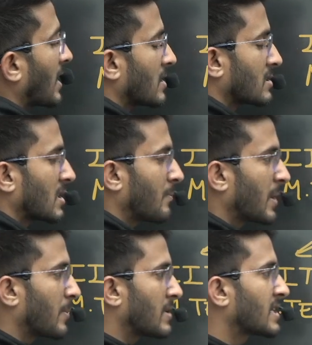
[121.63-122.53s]
uh, some
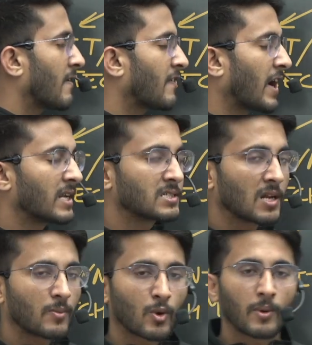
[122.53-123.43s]
people have a
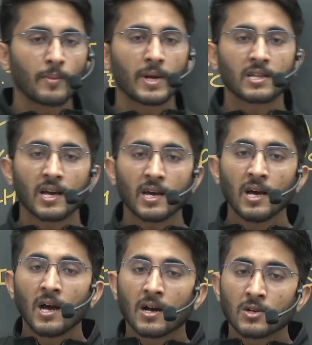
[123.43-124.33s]
financial problem and they
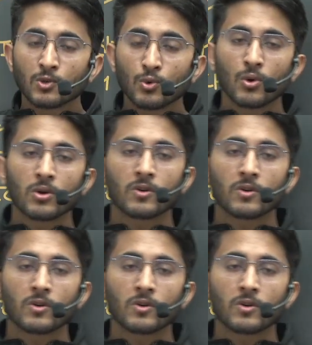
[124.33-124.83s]
Uh, do not